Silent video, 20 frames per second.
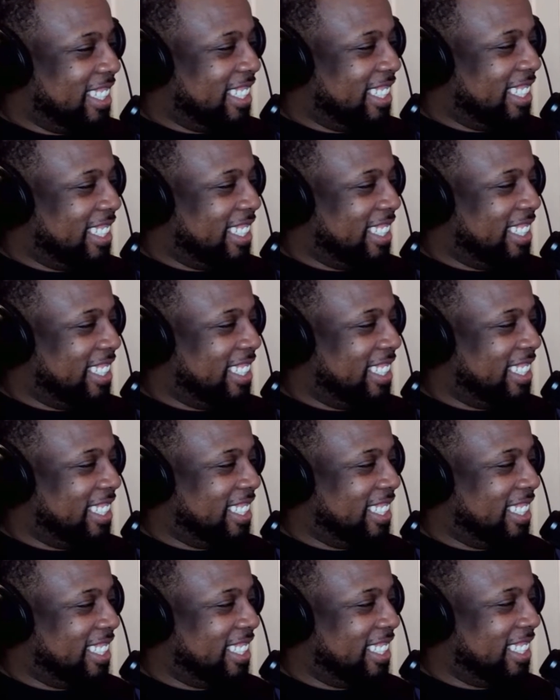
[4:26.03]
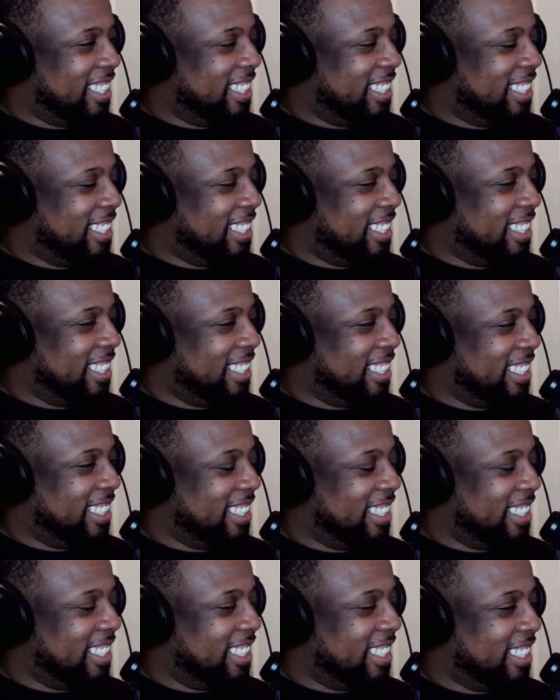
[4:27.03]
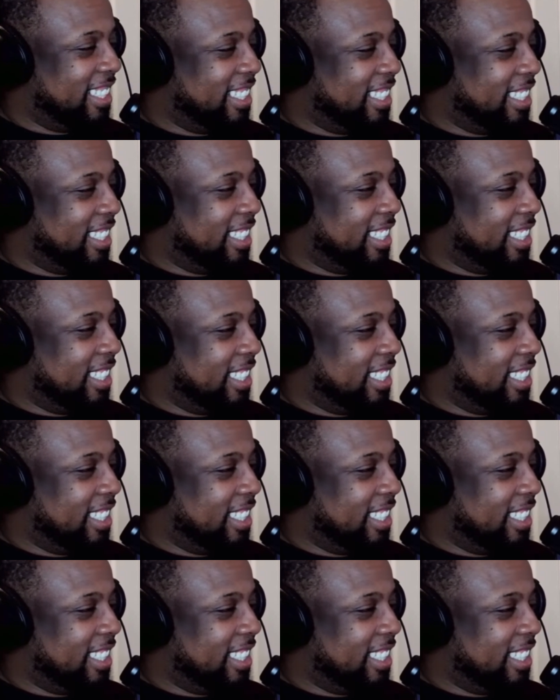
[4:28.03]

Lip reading: [no speech]